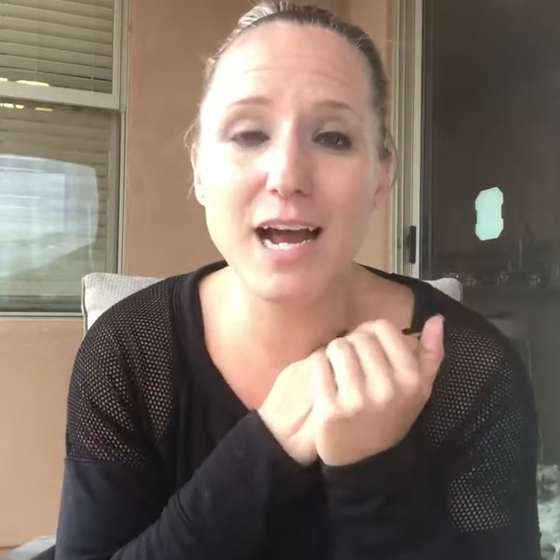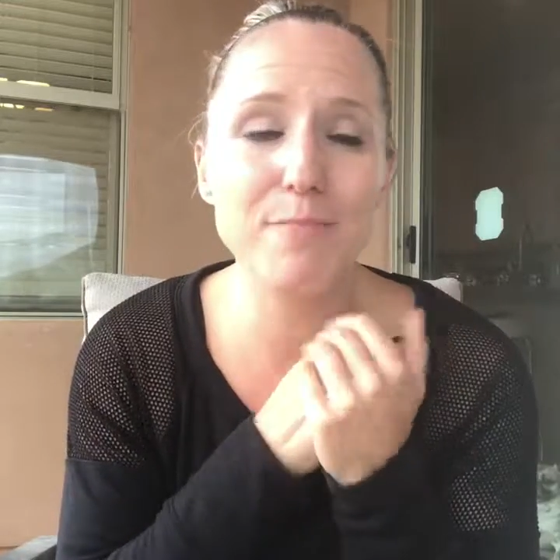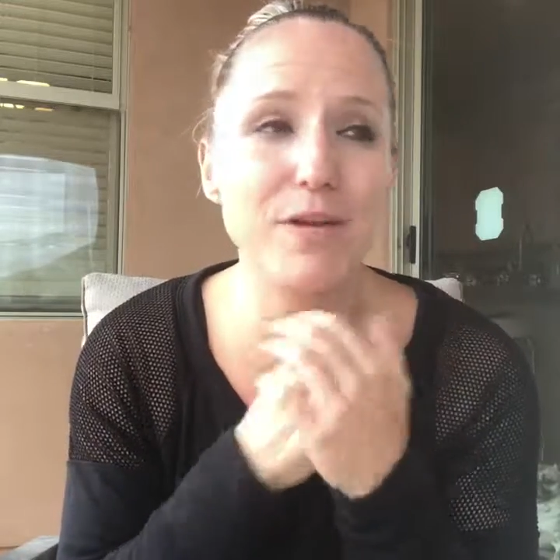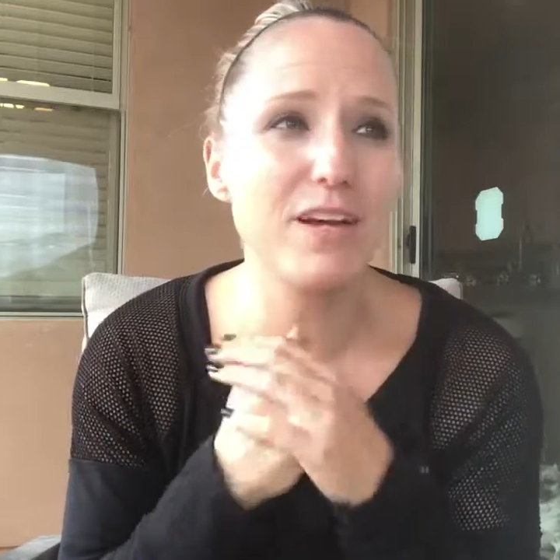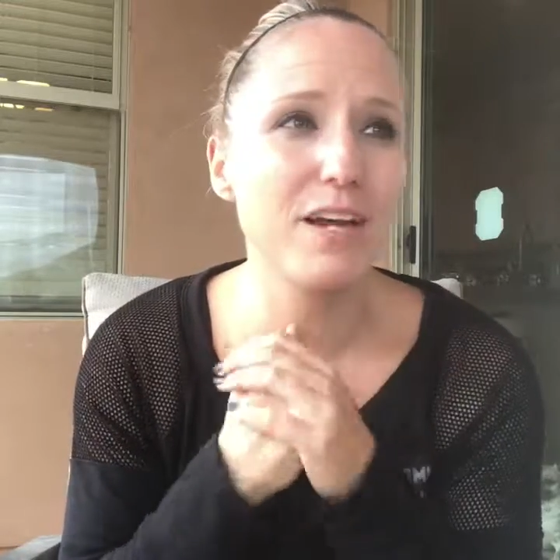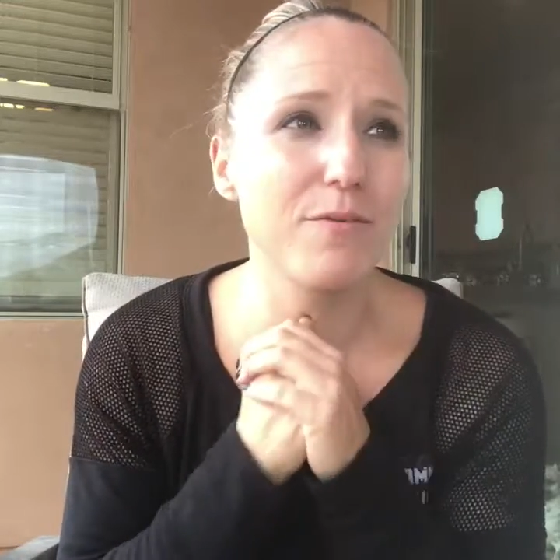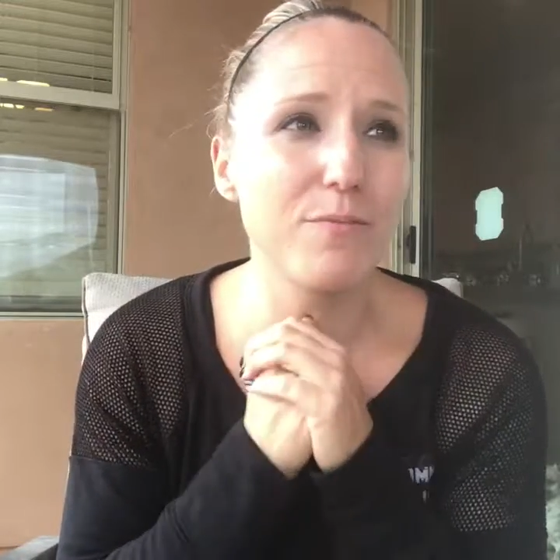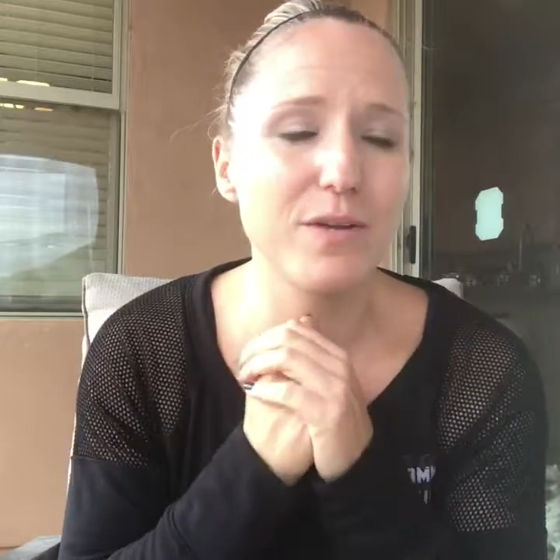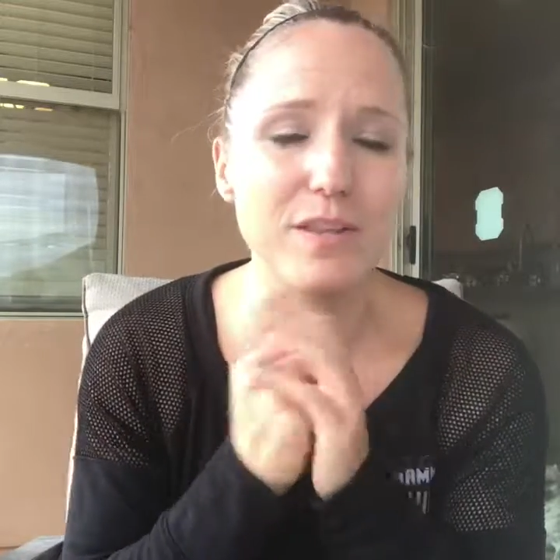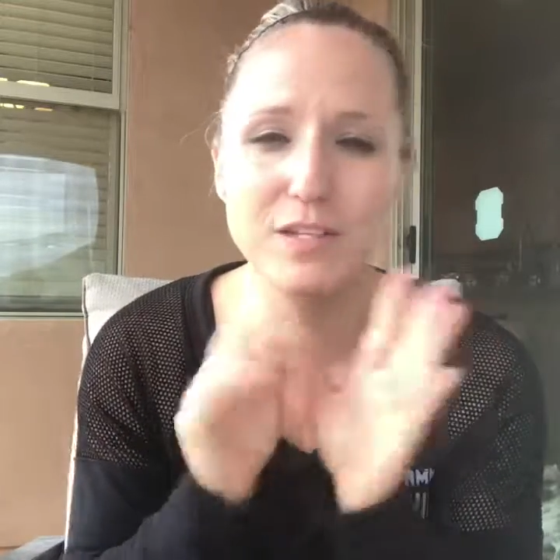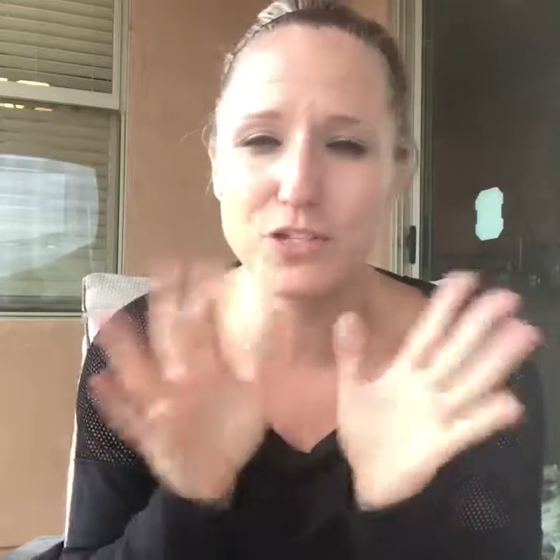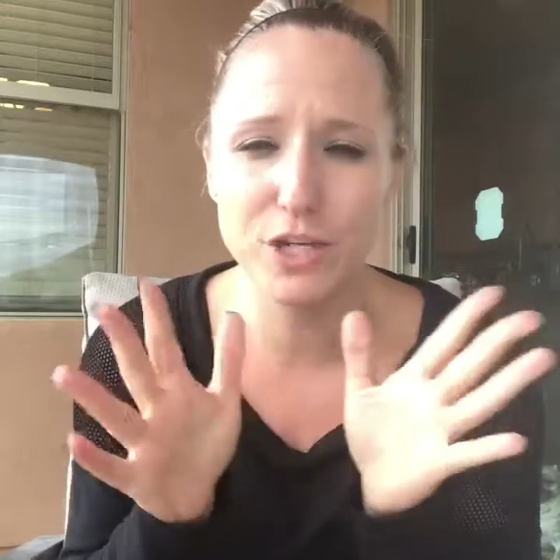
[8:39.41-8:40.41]
I'm not going to
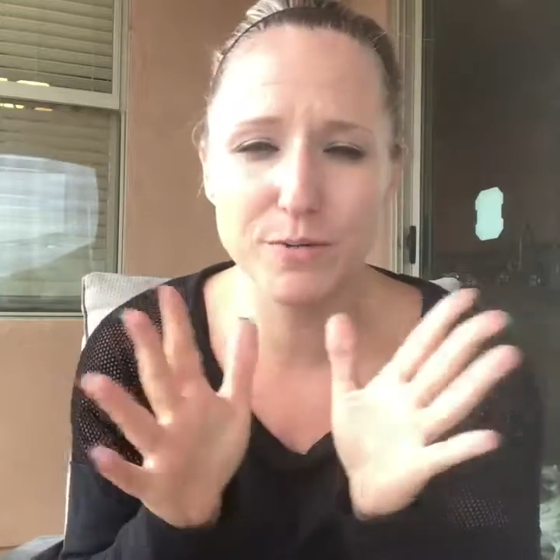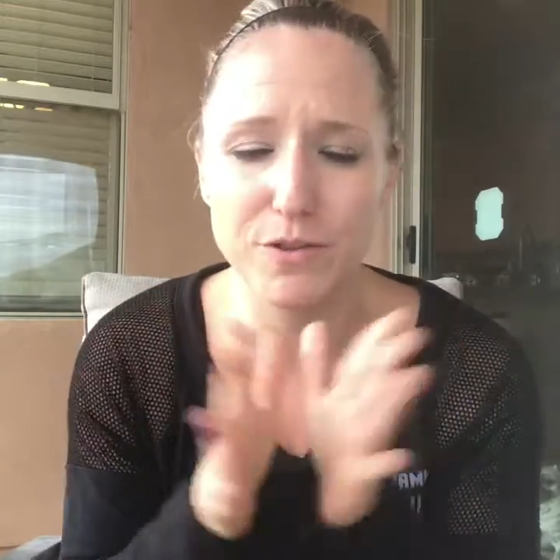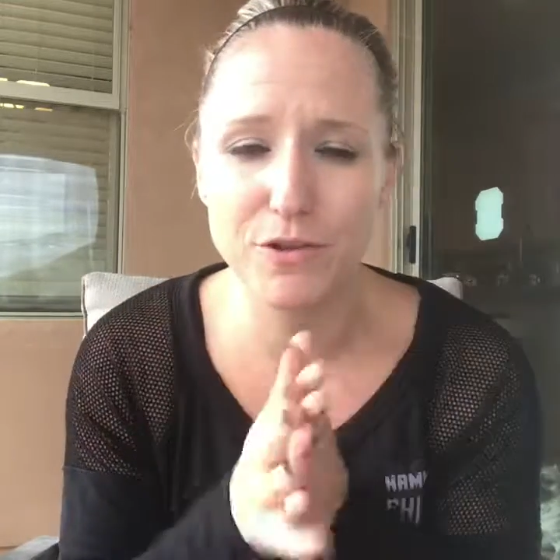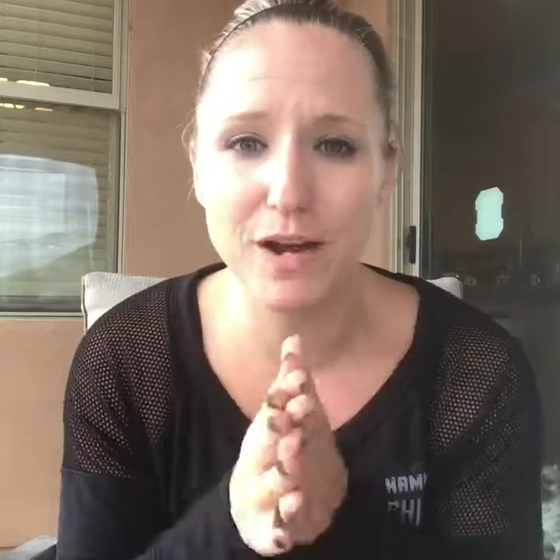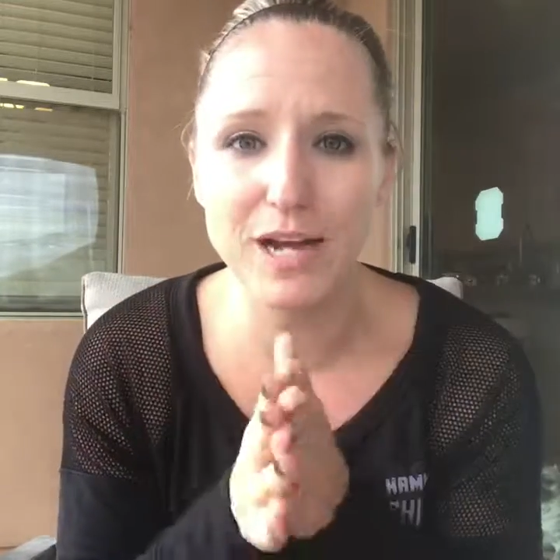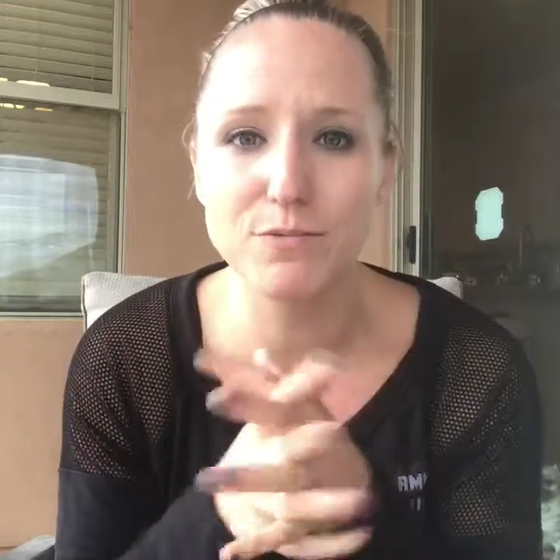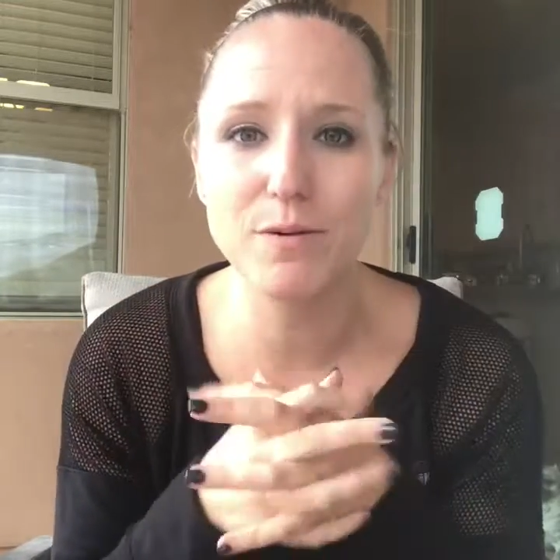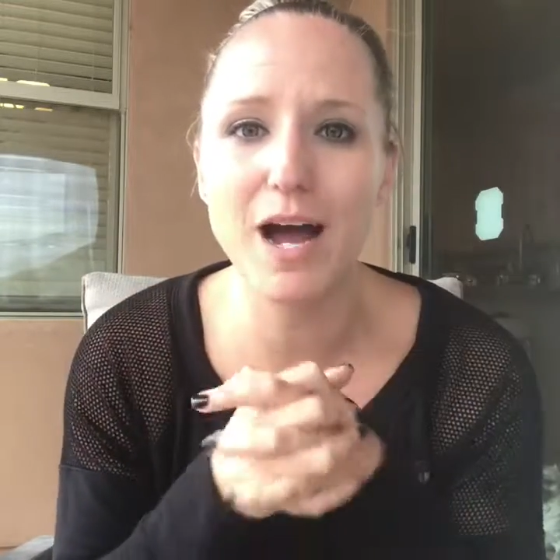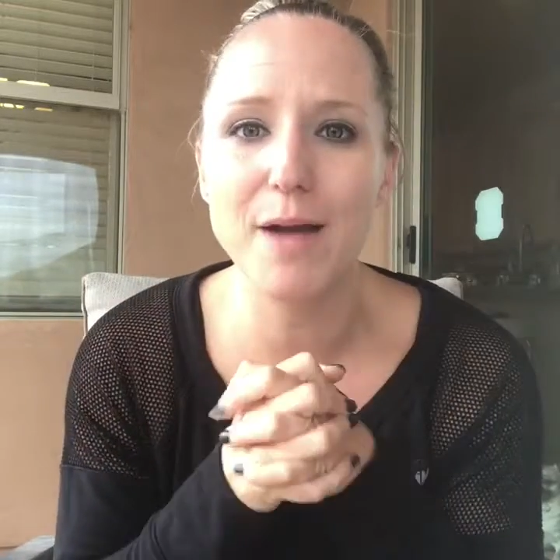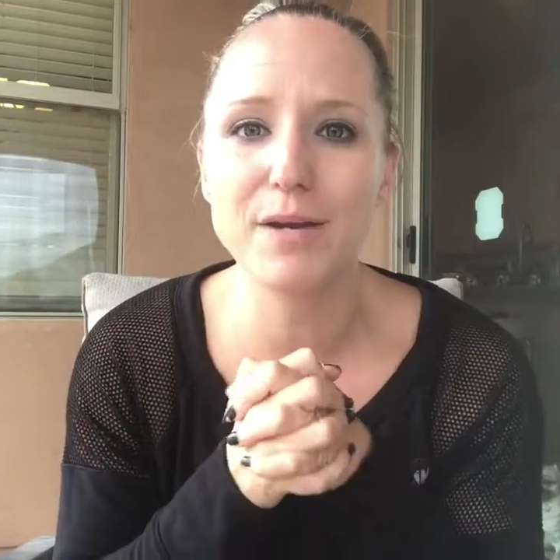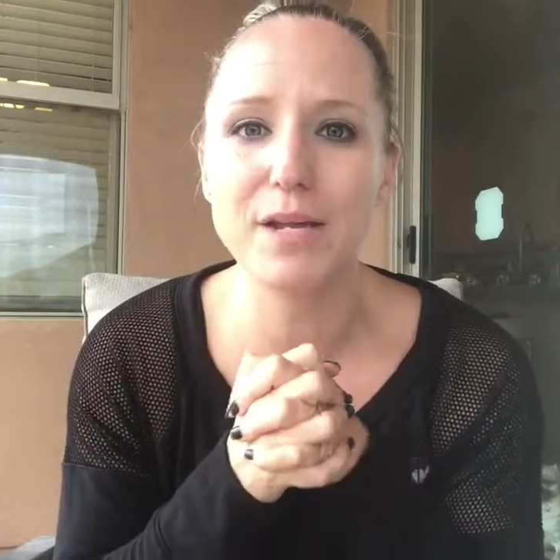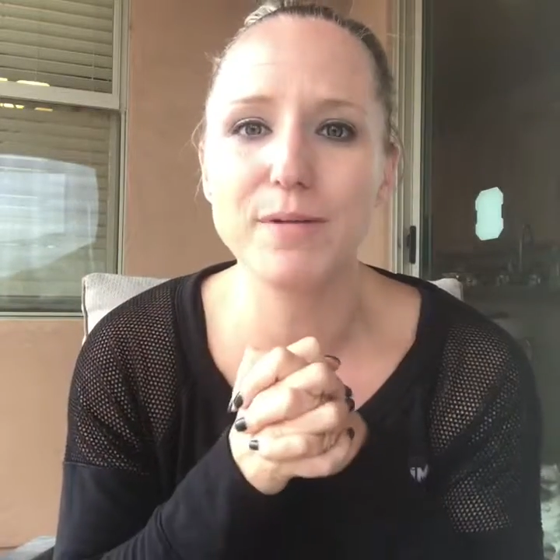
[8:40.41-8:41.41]
really share with you guys what
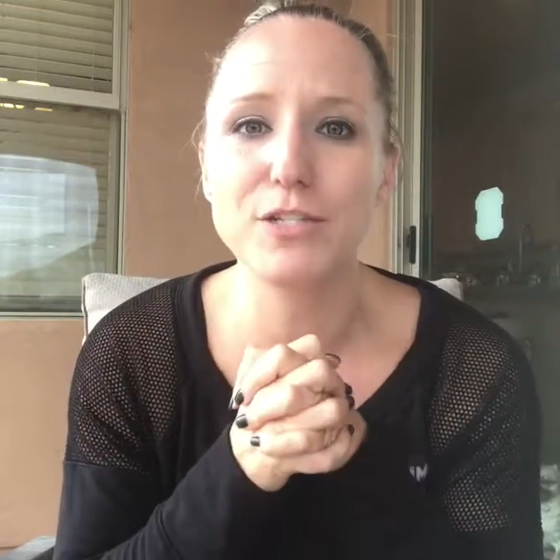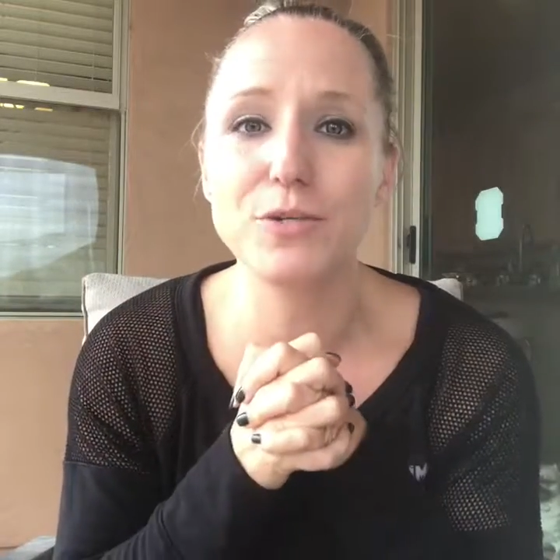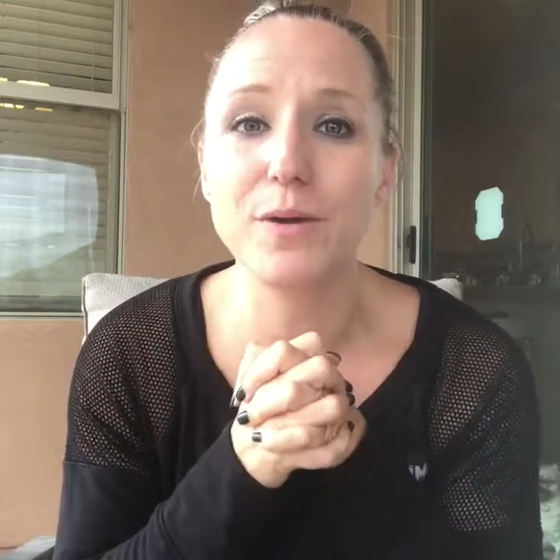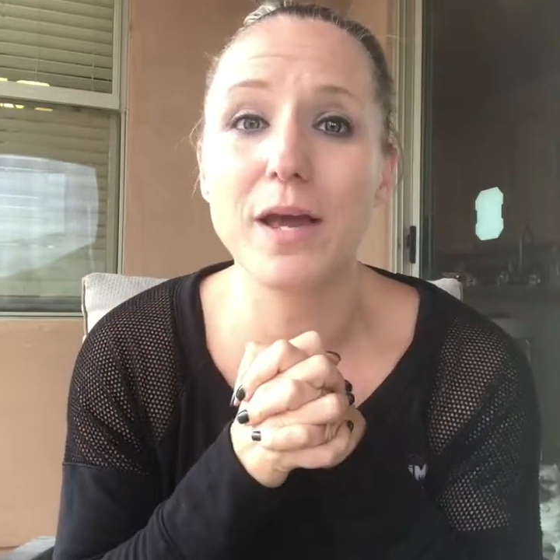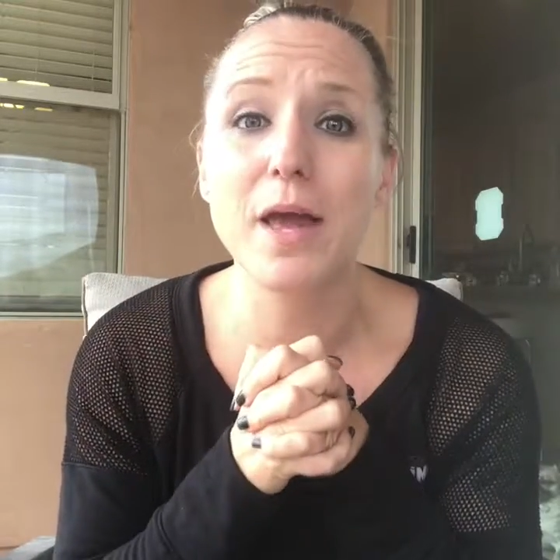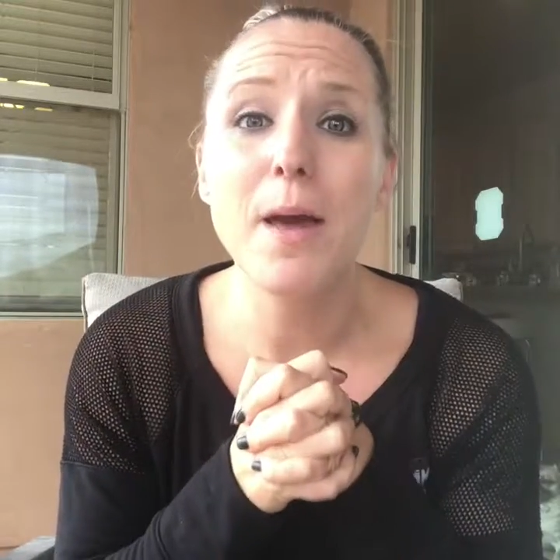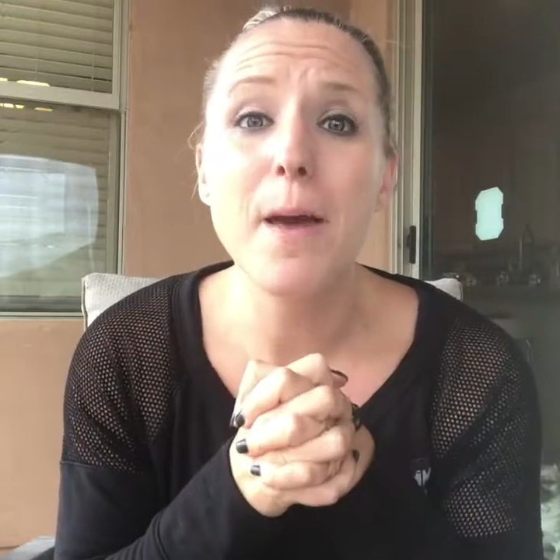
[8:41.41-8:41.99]
I'm going to be doing,